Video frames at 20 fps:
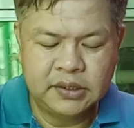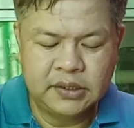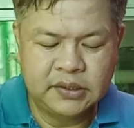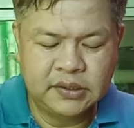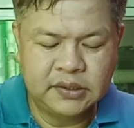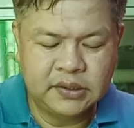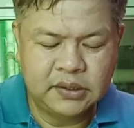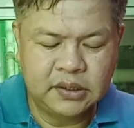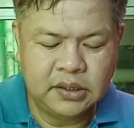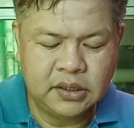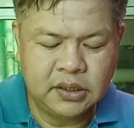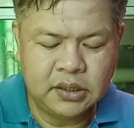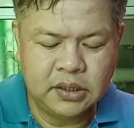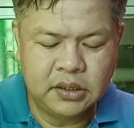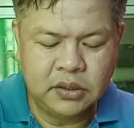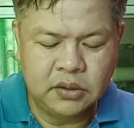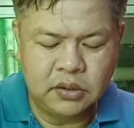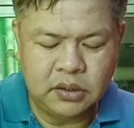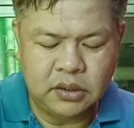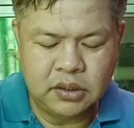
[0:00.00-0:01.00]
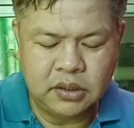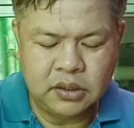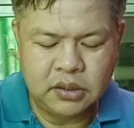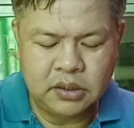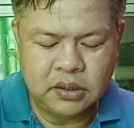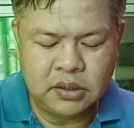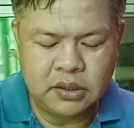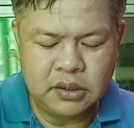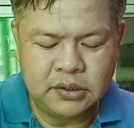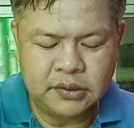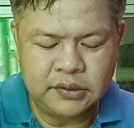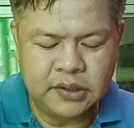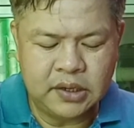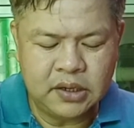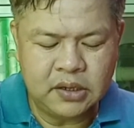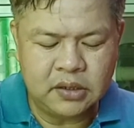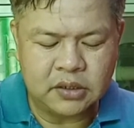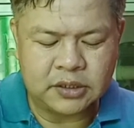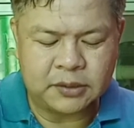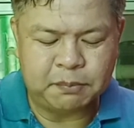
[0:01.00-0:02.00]
It's
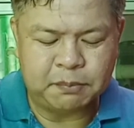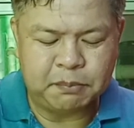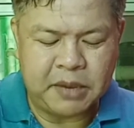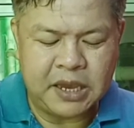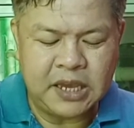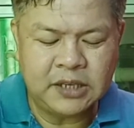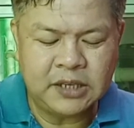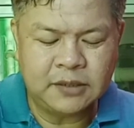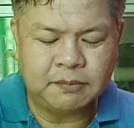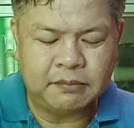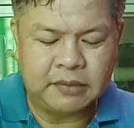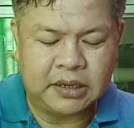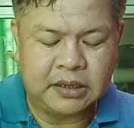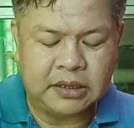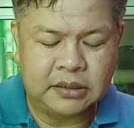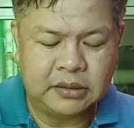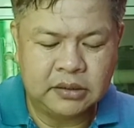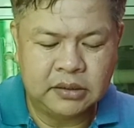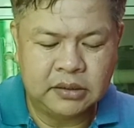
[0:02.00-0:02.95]
like a space map.